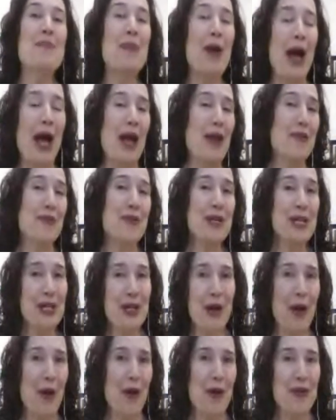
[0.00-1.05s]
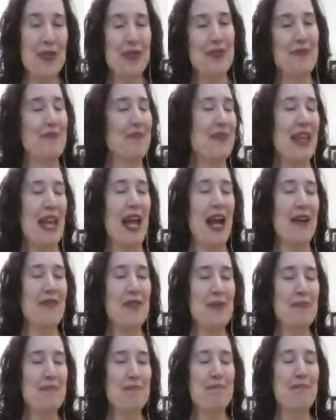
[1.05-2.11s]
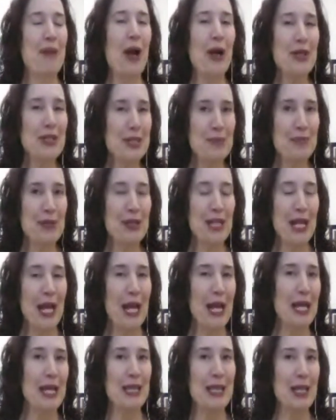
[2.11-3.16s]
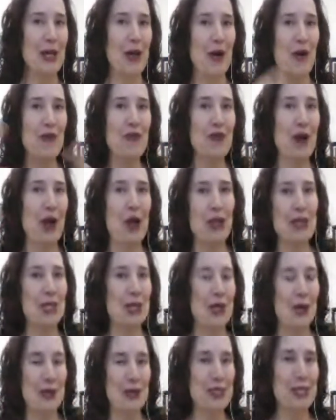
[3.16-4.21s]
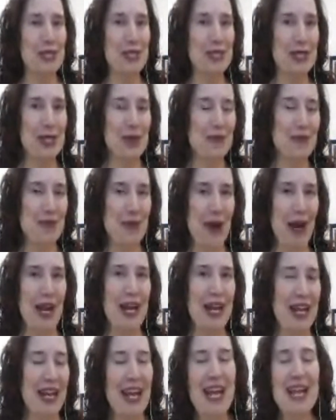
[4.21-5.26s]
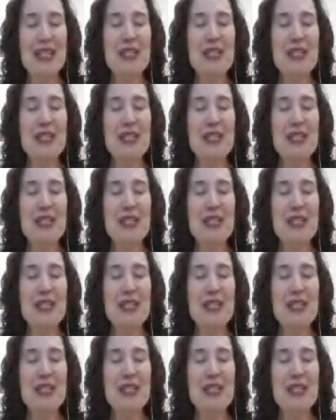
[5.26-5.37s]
But we know they have a part to play in the overall ecosystem, right?